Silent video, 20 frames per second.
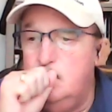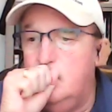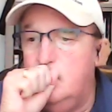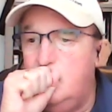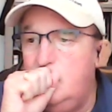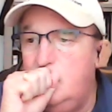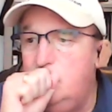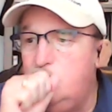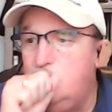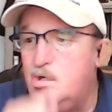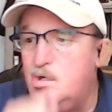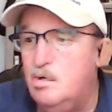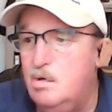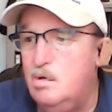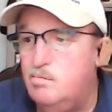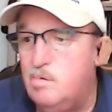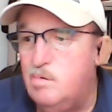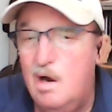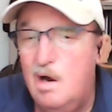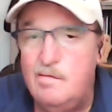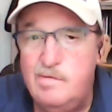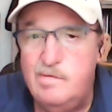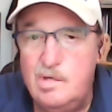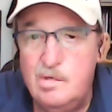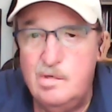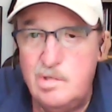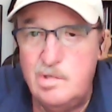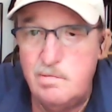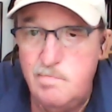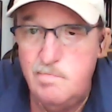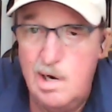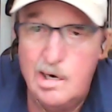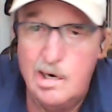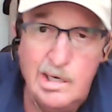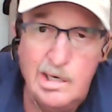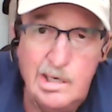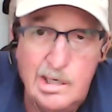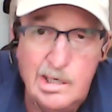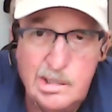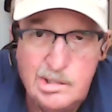He was the only prophet that was
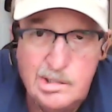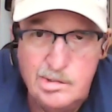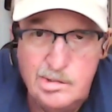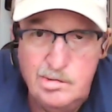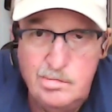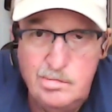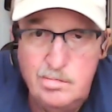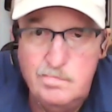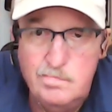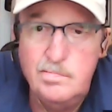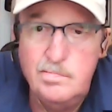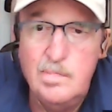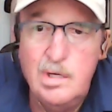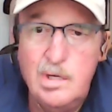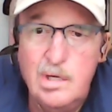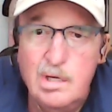buried in a tomb,